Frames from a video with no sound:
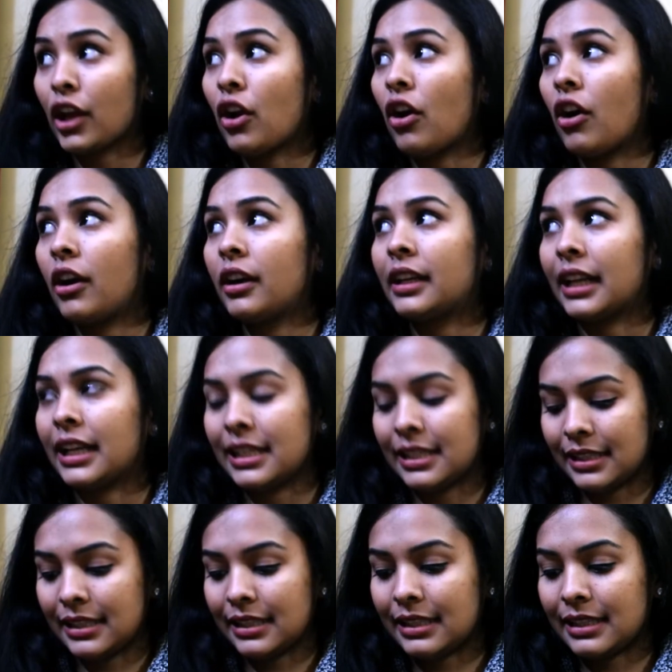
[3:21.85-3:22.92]
got
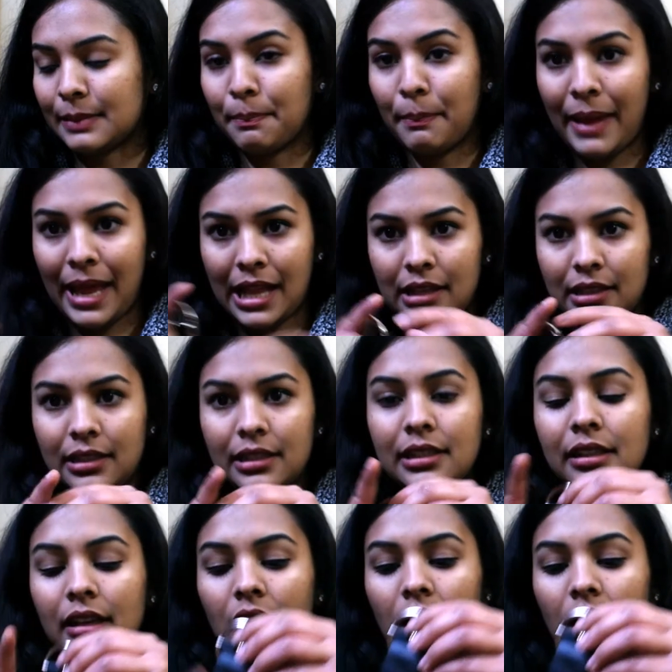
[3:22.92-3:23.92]
is this belt.